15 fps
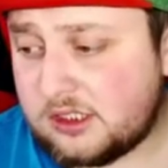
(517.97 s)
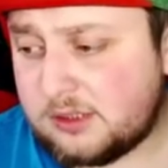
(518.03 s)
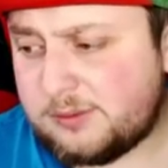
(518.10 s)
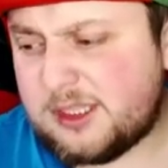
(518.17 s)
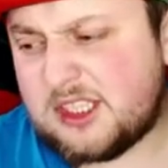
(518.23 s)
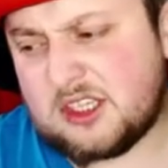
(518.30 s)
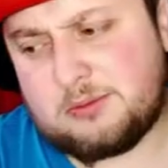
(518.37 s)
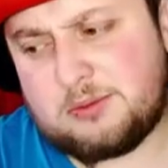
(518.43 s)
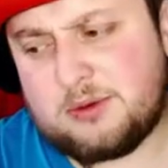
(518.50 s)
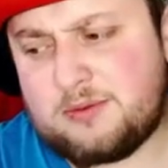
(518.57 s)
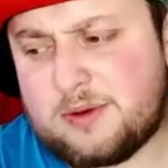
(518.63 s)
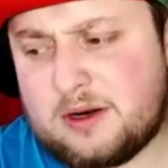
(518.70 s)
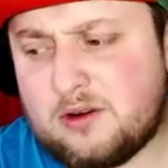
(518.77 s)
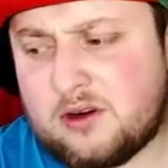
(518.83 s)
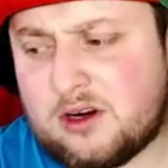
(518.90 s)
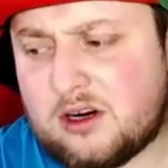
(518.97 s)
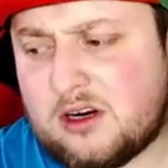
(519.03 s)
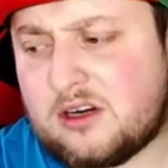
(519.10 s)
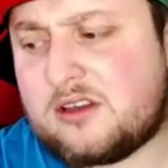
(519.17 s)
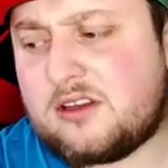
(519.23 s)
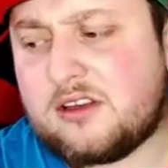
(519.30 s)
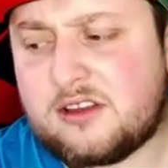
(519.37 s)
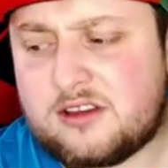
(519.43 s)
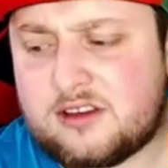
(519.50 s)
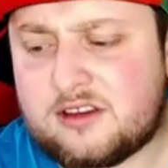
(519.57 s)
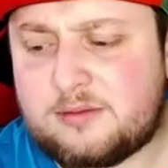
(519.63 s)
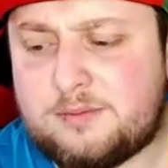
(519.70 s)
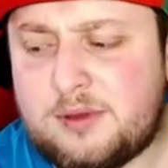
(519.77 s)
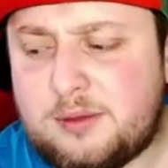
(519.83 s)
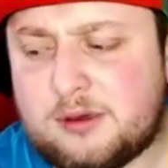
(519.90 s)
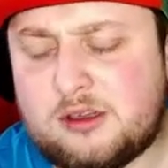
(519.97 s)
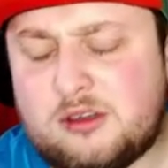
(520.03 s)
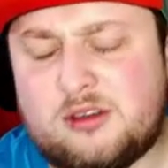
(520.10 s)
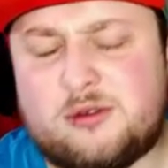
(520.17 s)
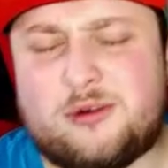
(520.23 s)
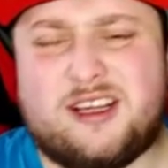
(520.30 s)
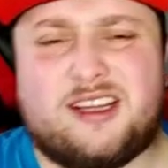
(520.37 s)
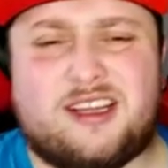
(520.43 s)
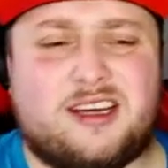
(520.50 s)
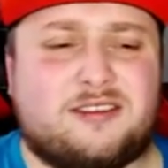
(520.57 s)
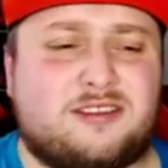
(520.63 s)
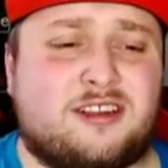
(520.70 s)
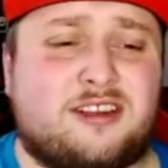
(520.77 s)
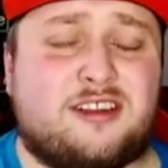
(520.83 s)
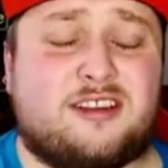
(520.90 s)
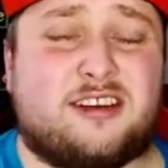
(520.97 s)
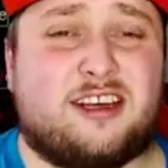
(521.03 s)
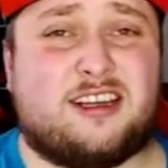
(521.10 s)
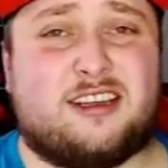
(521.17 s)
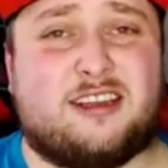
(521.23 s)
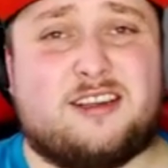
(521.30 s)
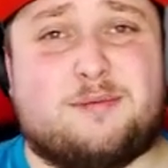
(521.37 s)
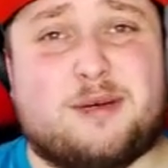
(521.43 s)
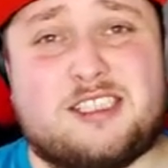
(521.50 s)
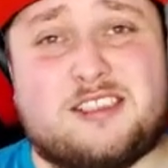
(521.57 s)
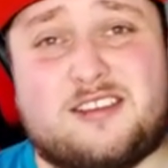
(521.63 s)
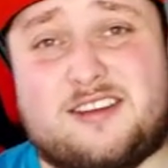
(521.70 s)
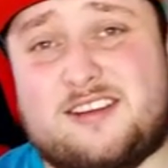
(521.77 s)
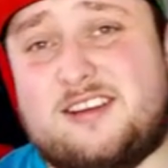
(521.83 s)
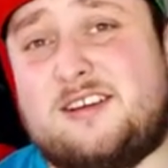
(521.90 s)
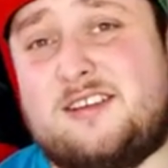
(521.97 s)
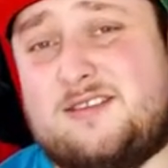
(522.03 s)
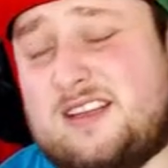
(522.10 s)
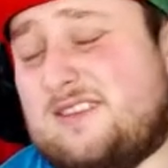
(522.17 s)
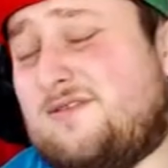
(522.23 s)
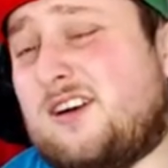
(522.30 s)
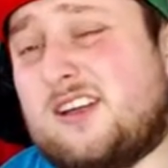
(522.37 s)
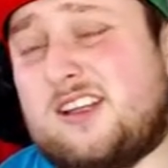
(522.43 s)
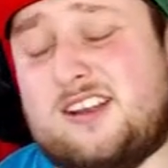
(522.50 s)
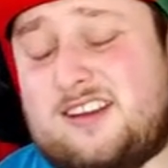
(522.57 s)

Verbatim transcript: But it's gonna be very hard. This people are going crazy after this, like especially uh, fucking